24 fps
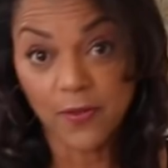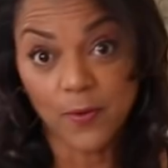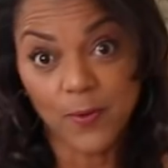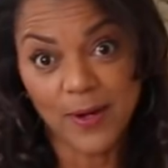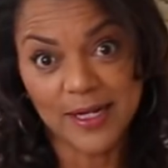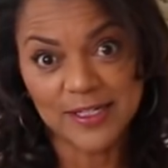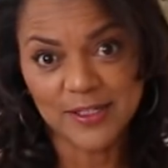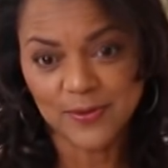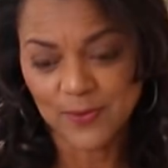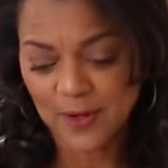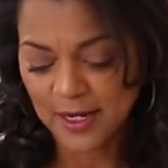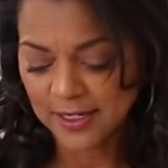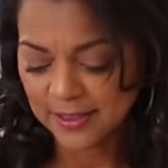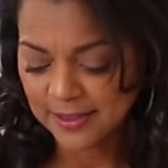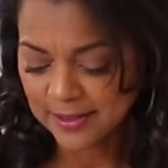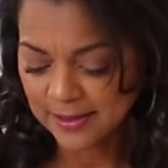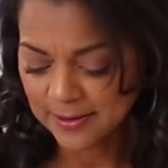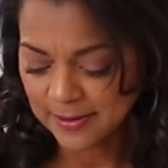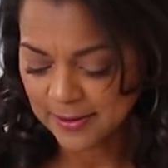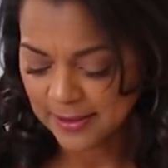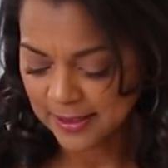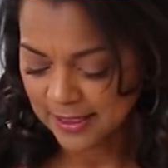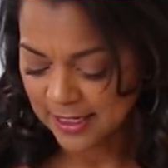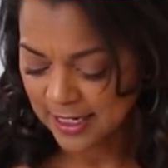the restaurants.
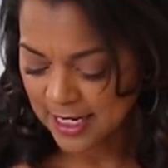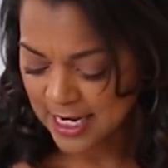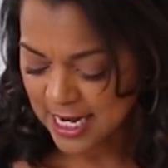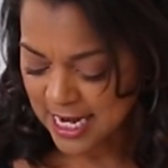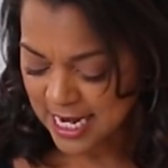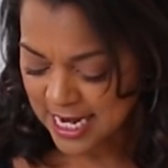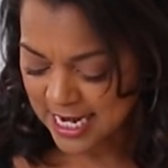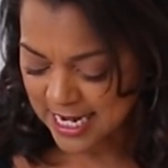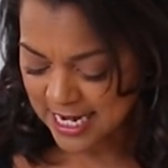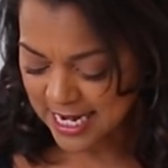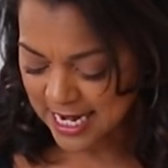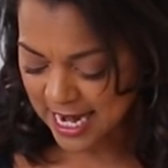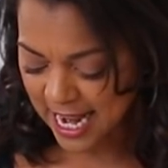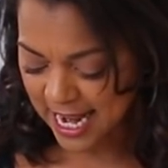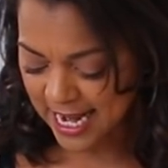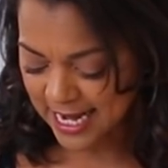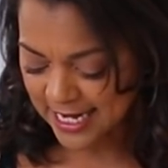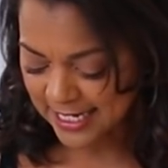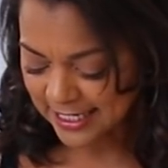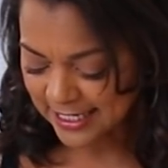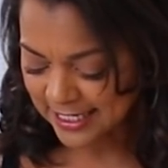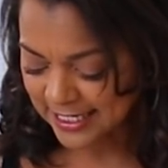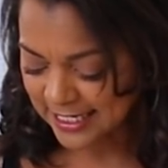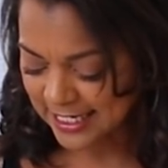
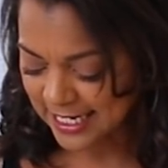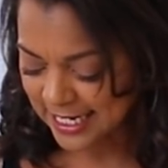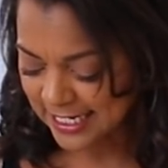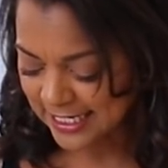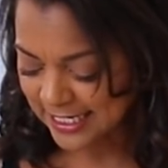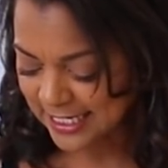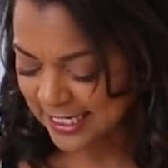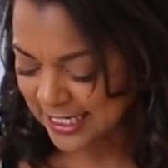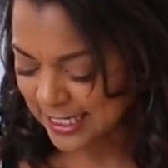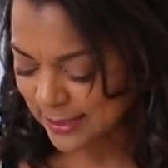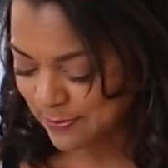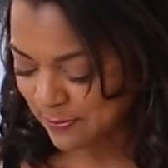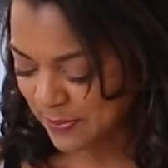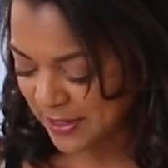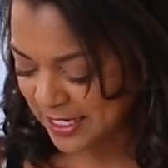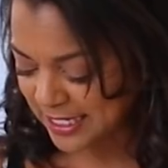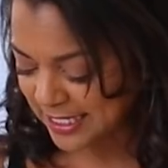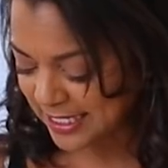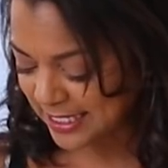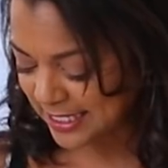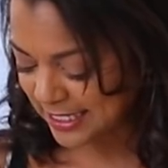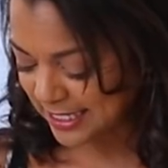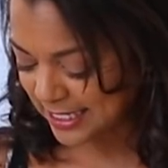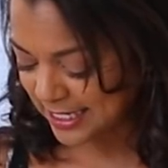Nice and
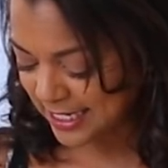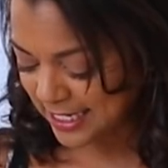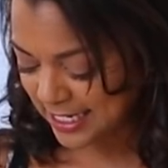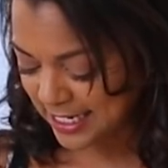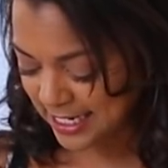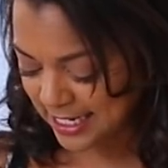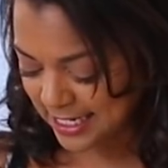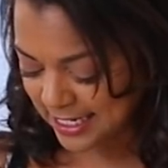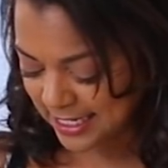spicy